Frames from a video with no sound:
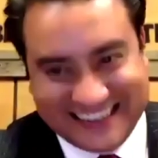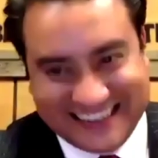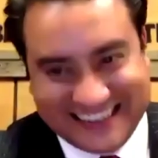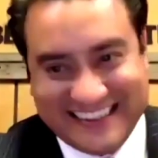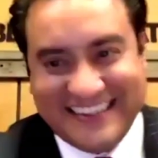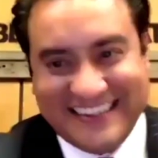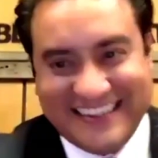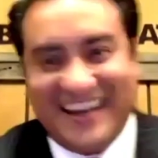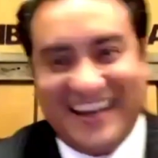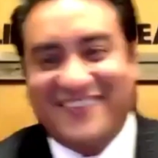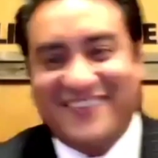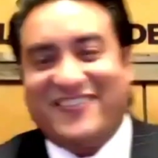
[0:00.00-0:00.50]

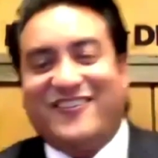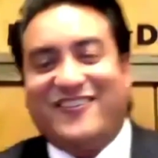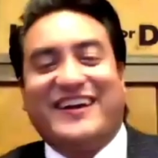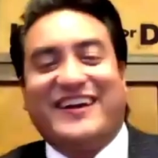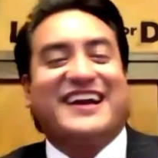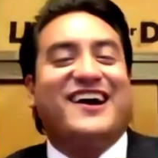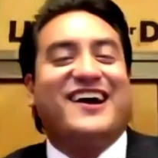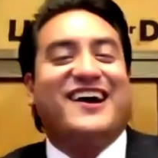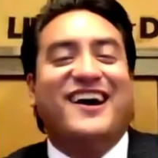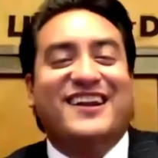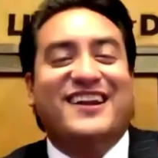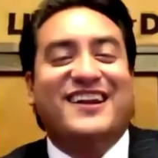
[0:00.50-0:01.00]
And for Rick
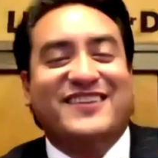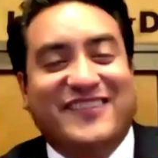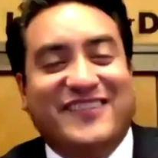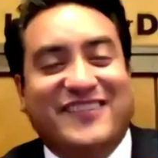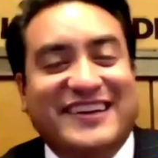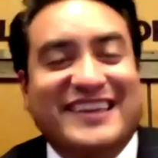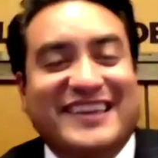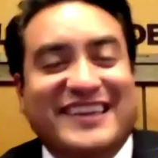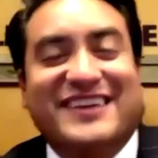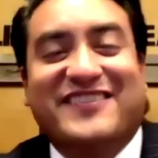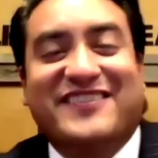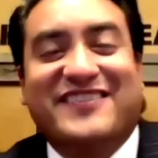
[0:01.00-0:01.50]
Oliver to
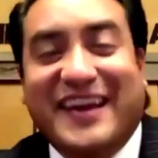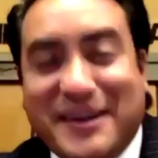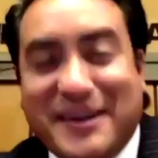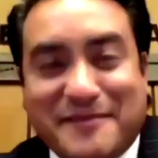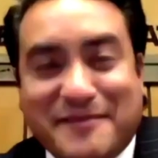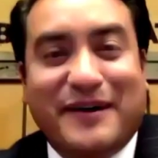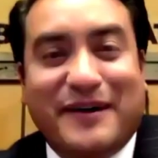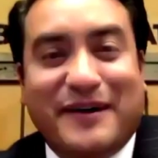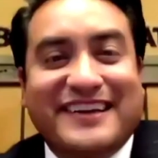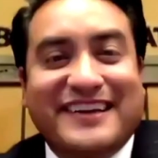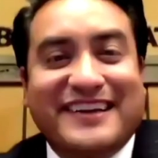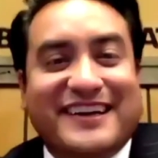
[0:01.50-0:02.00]
give
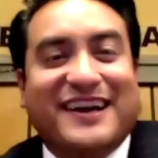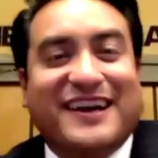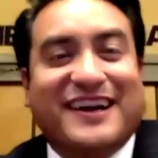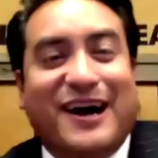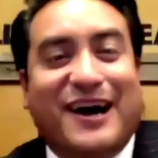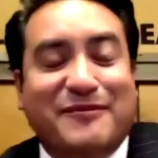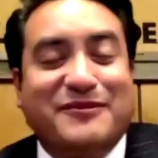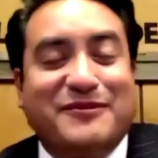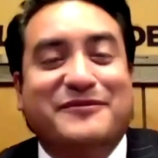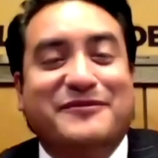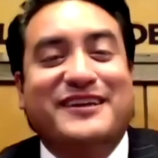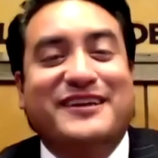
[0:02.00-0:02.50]
anybody a
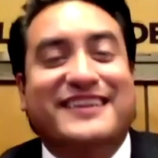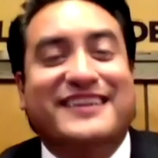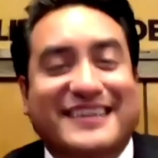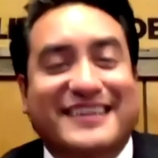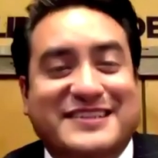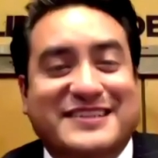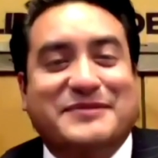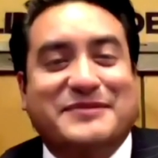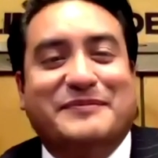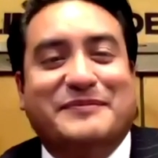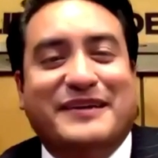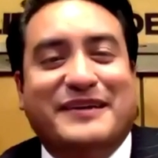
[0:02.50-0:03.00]
compliment, it's
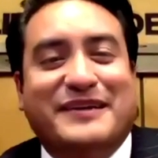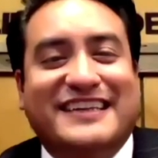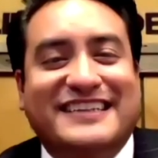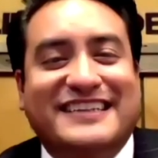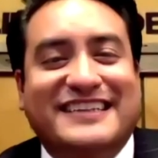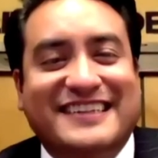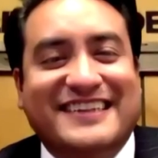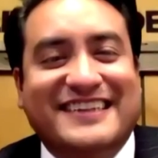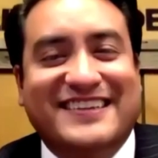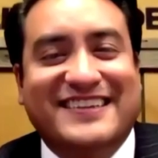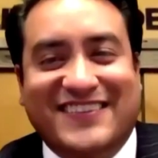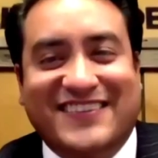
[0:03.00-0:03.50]
a big
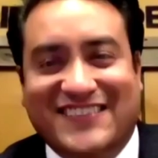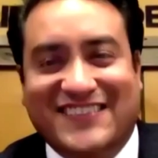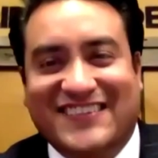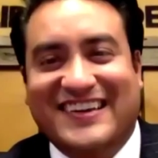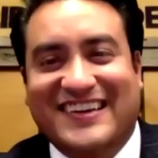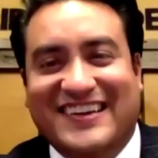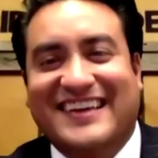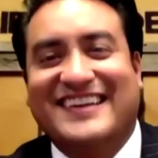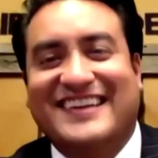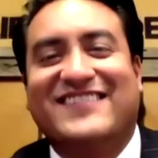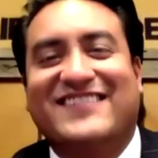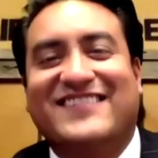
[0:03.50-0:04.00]
deal.
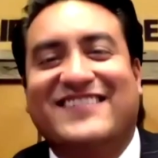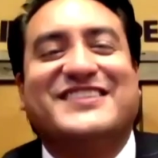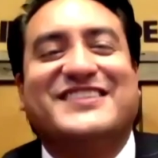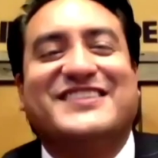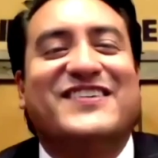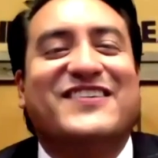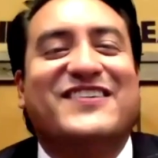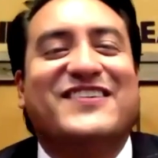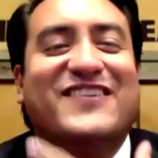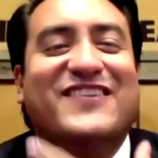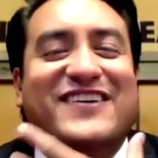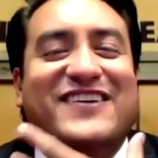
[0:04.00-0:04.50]
And it was
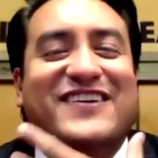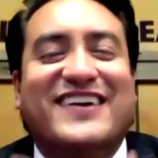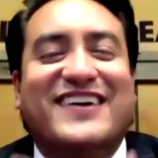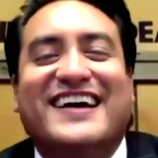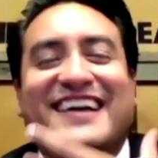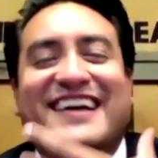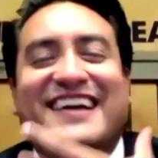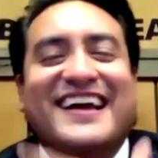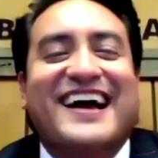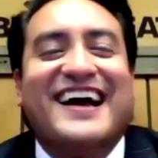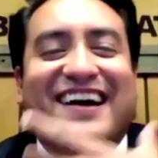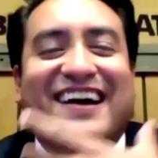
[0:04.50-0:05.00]

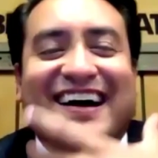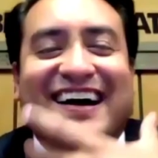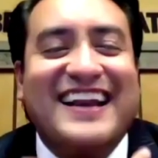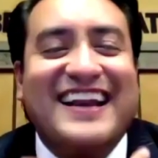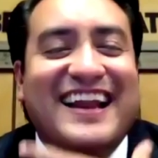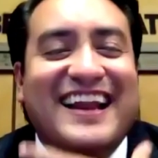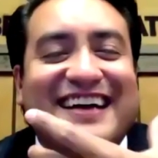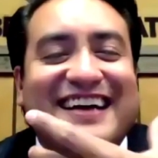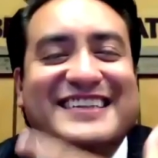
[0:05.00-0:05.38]
I like the